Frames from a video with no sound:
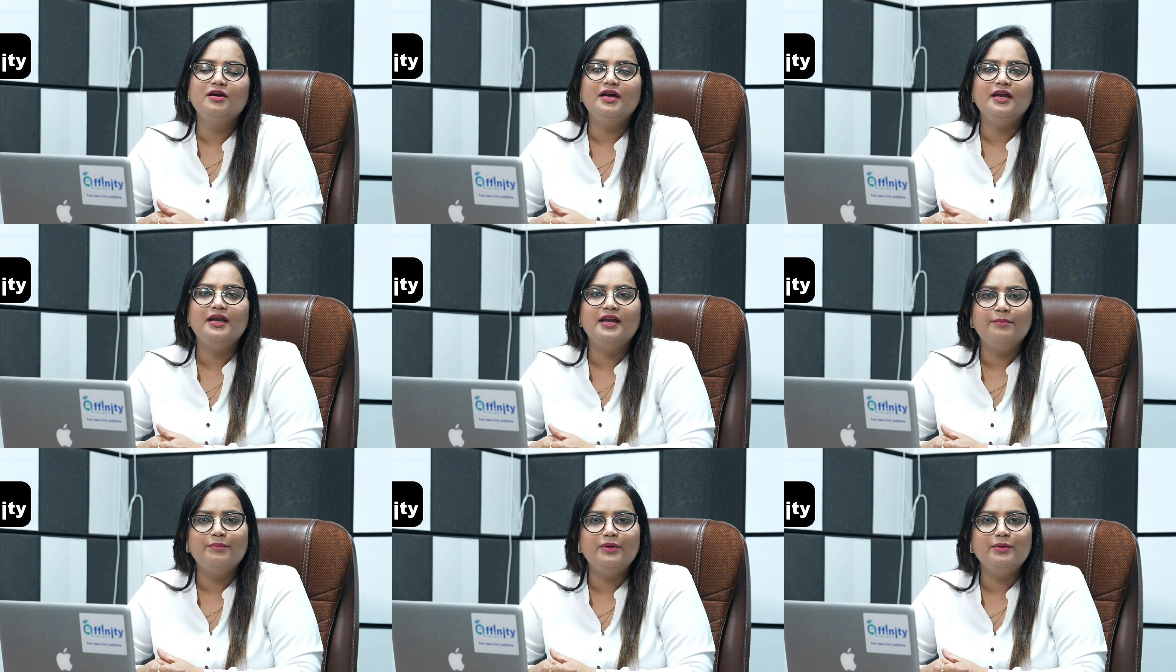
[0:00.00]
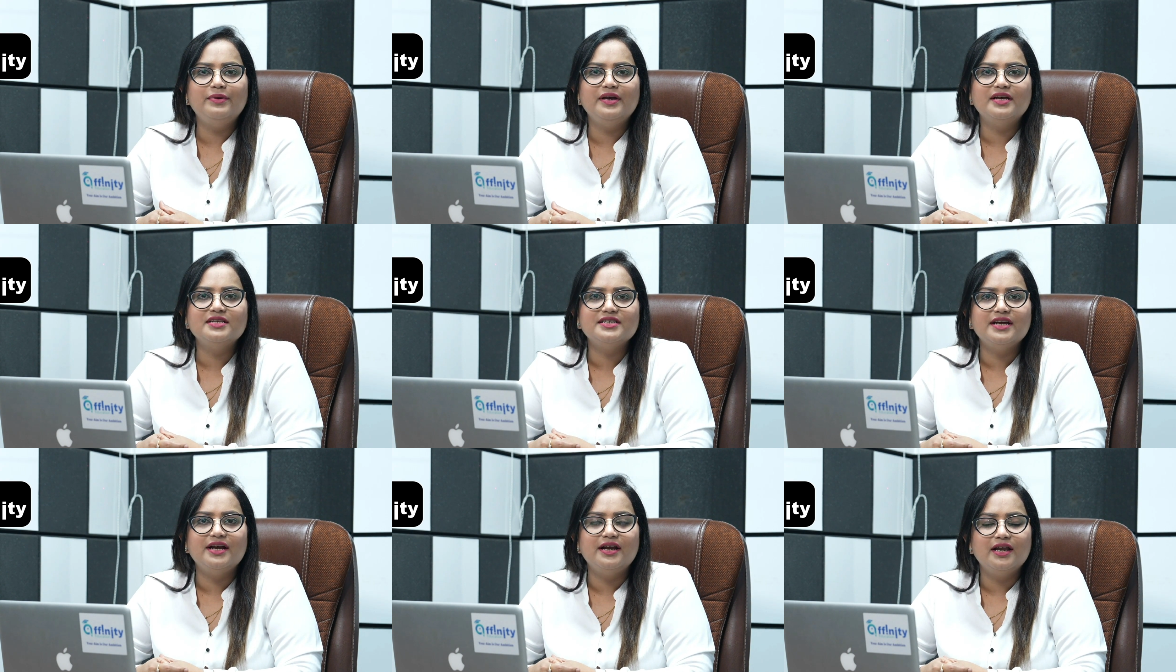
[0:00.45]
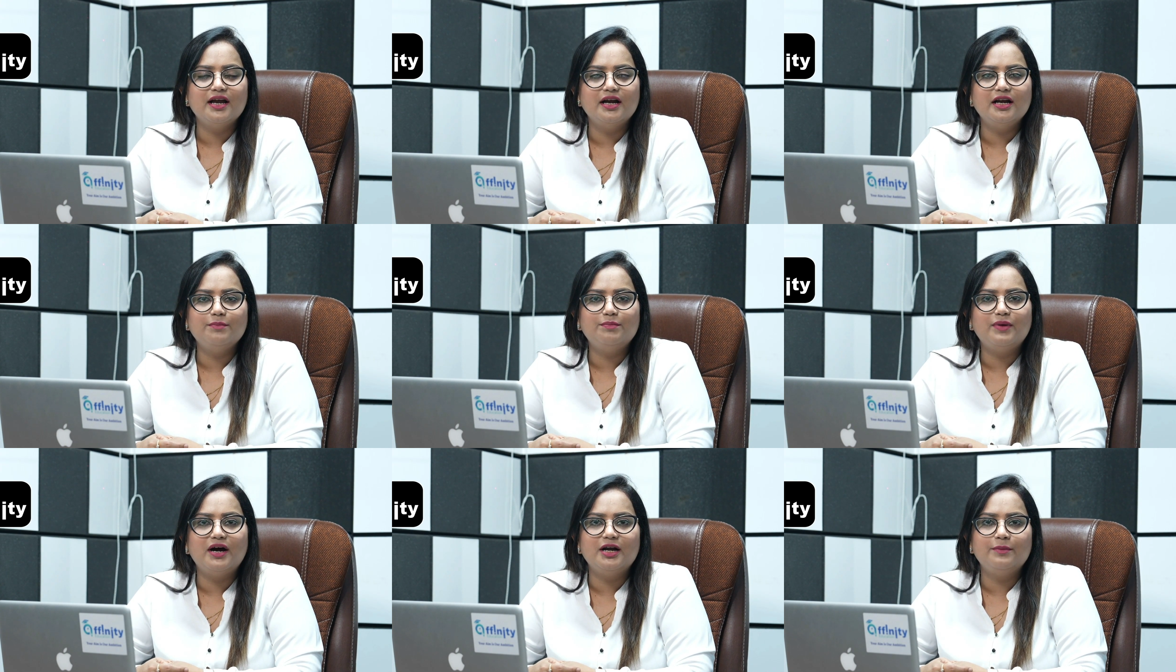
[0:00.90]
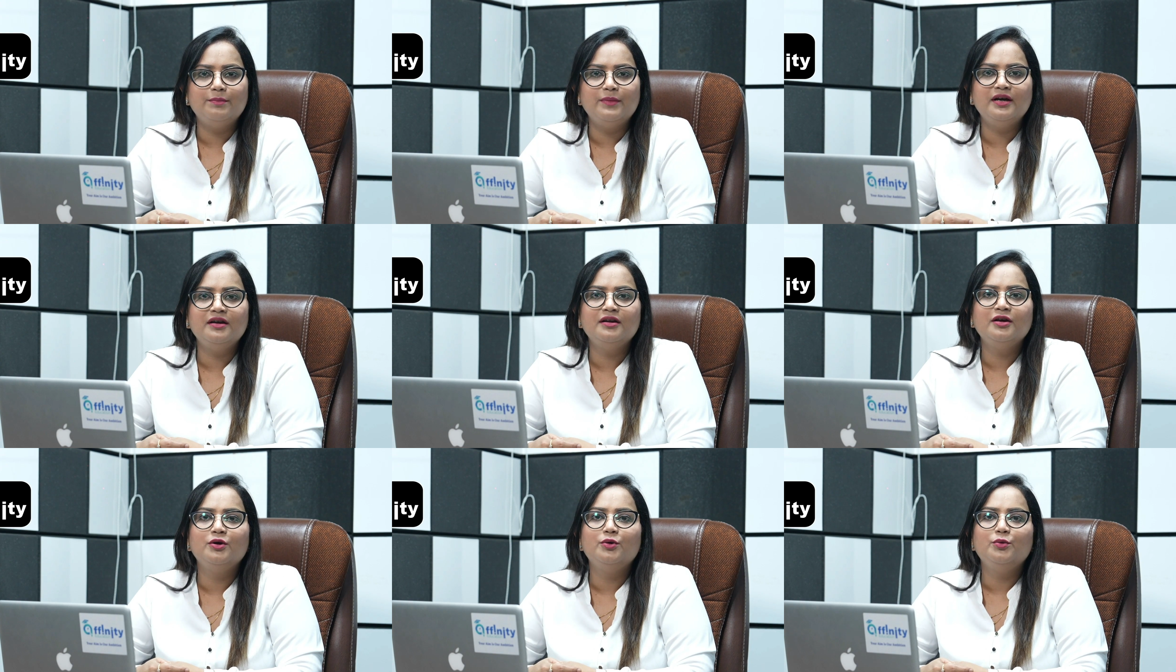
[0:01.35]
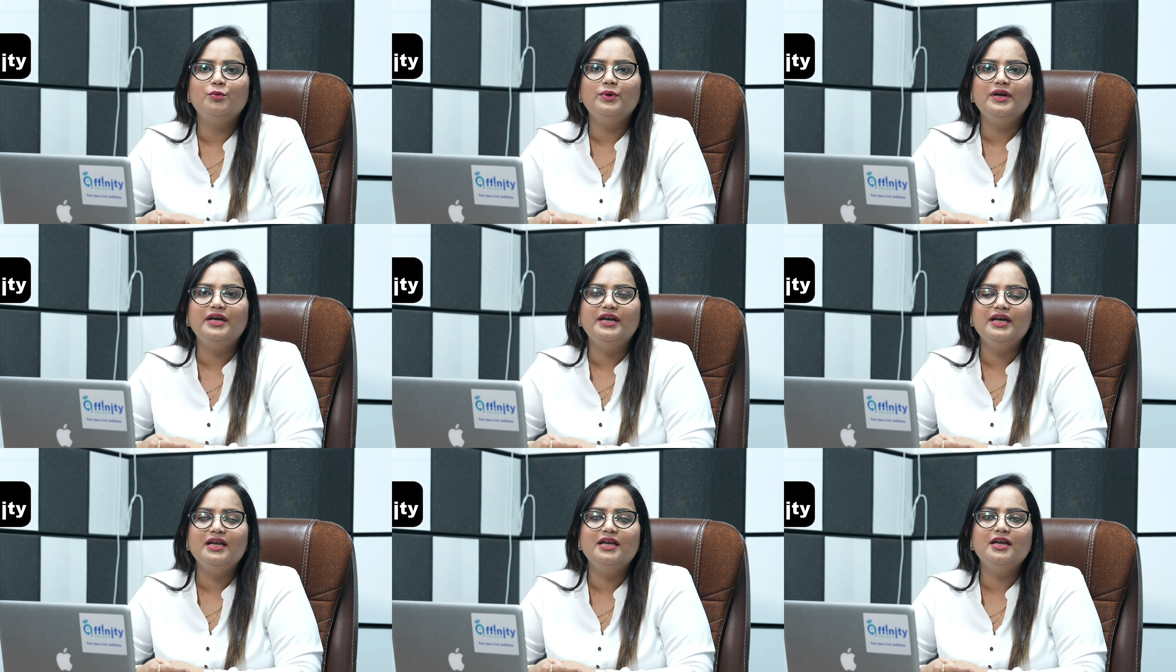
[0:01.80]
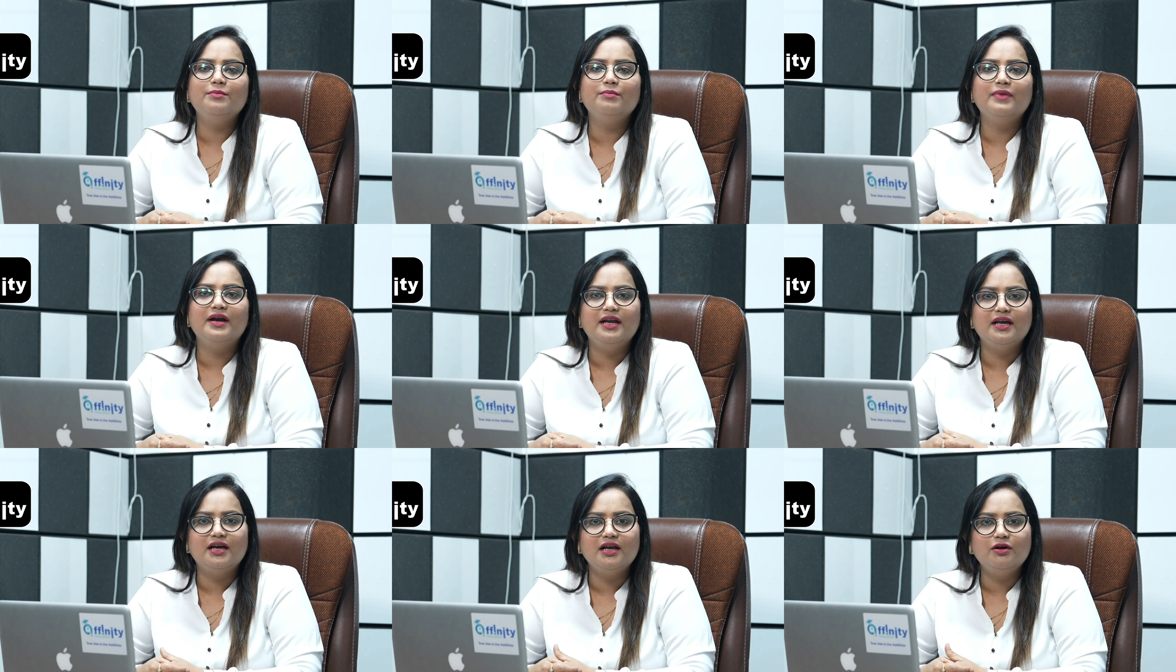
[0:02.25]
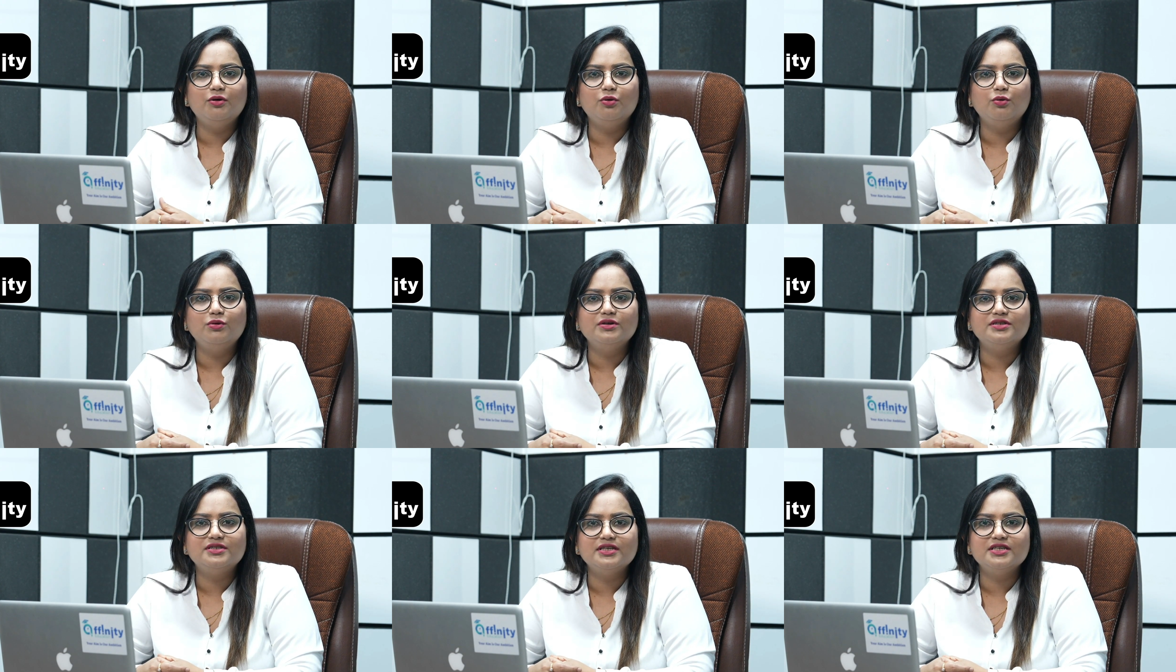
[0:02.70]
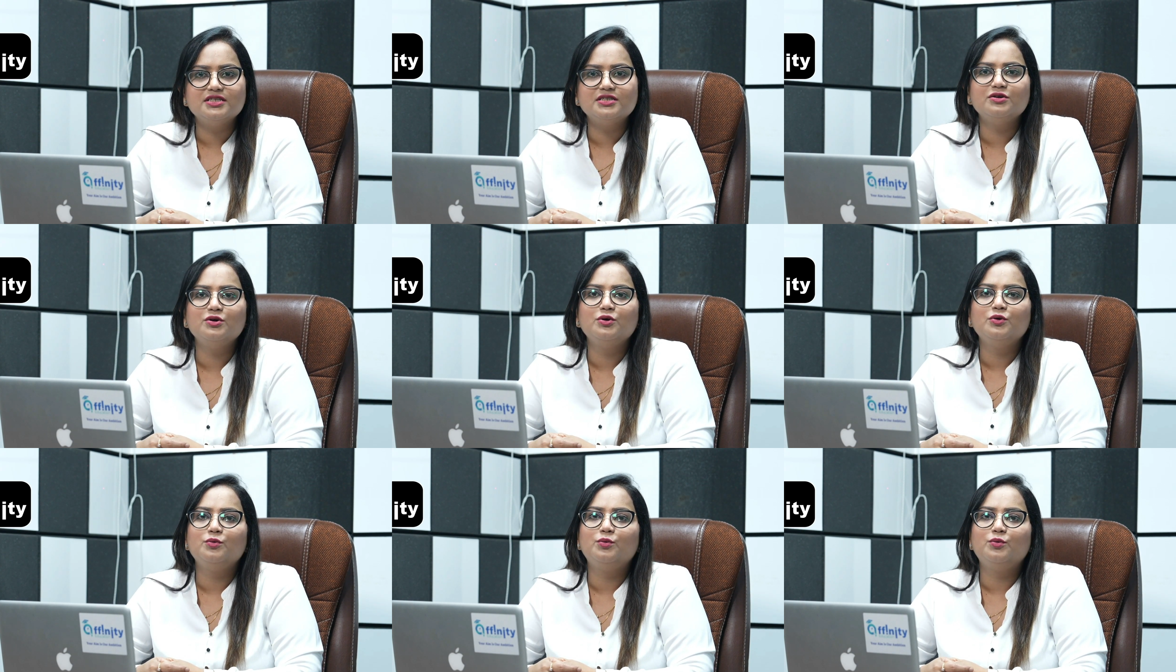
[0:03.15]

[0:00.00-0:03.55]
In MBBS India department, we deal in medical courses